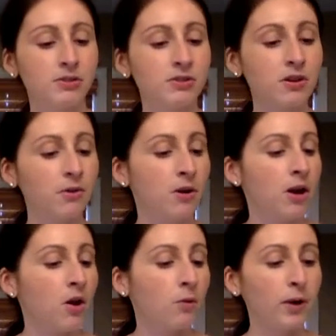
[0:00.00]
So
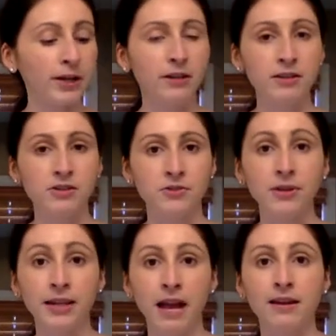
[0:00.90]
what you're going to do,
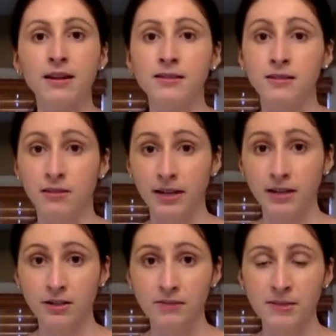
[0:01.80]
again, is look at
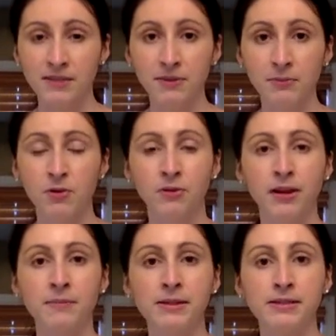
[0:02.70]
your specific
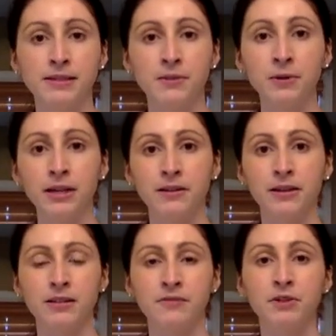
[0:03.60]
program and see what
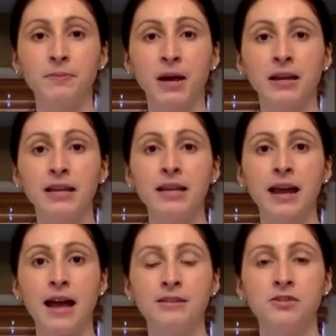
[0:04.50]
areas of your body it
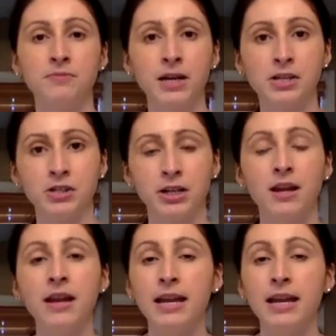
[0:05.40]
has you measure.